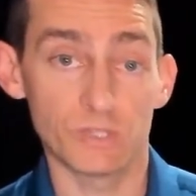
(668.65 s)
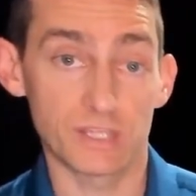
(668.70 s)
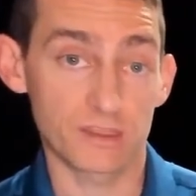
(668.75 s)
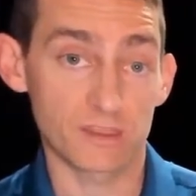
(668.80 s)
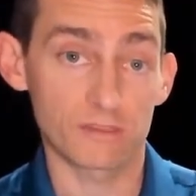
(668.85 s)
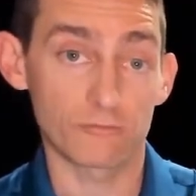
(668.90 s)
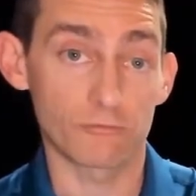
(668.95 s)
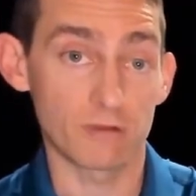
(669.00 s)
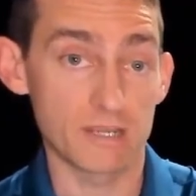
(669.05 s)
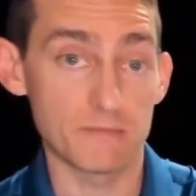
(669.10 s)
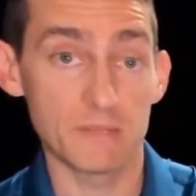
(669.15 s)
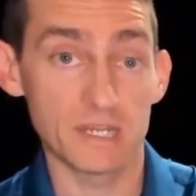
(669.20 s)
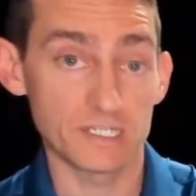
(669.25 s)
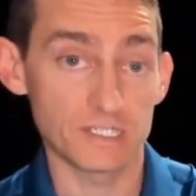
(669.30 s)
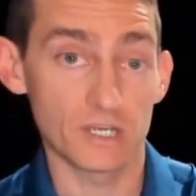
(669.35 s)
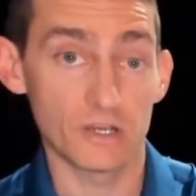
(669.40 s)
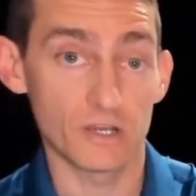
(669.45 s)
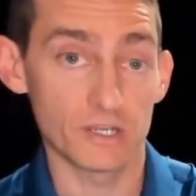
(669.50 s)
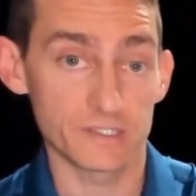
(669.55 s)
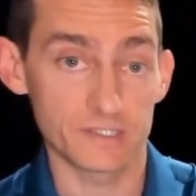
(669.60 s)
with
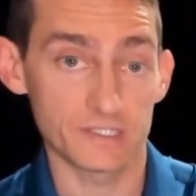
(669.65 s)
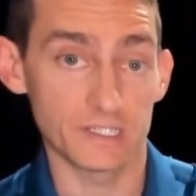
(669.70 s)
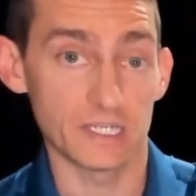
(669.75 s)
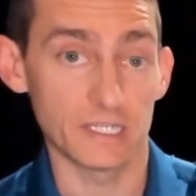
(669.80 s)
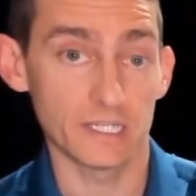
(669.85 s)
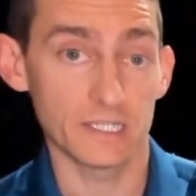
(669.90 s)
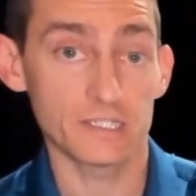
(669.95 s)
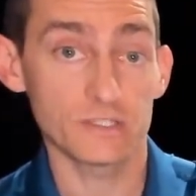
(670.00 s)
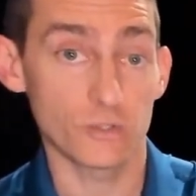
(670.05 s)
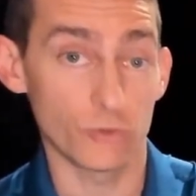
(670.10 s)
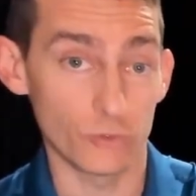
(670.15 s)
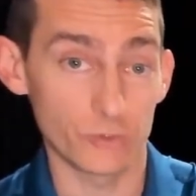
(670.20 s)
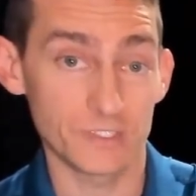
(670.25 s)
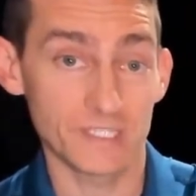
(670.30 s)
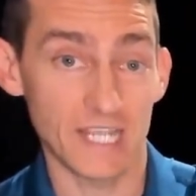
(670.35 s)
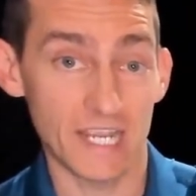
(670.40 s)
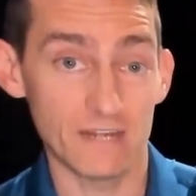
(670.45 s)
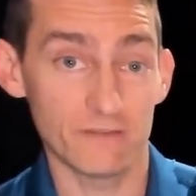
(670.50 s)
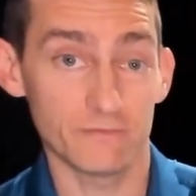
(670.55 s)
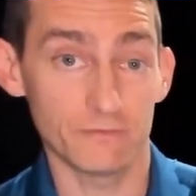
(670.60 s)
3-meter high ceilings or
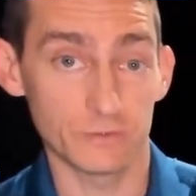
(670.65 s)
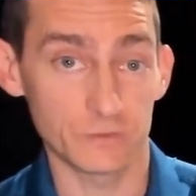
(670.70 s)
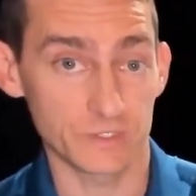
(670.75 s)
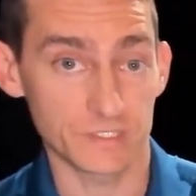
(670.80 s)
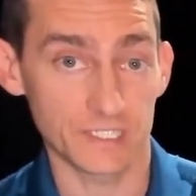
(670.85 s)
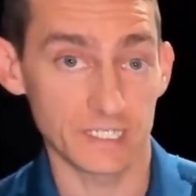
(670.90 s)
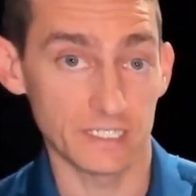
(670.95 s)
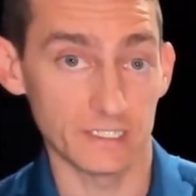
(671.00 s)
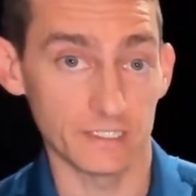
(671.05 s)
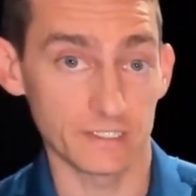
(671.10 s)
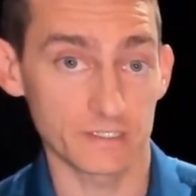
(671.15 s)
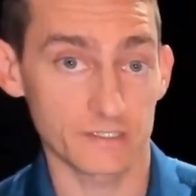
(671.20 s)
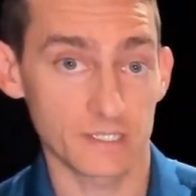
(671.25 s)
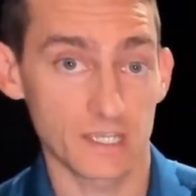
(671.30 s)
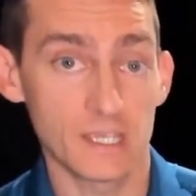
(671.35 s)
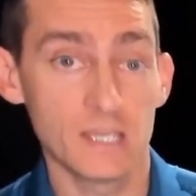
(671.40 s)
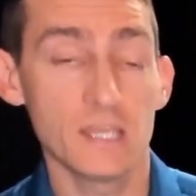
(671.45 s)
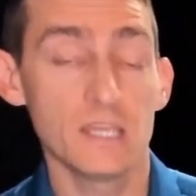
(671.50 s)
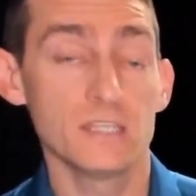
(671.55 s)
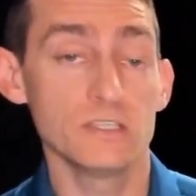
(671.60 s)
10-foot ceilings.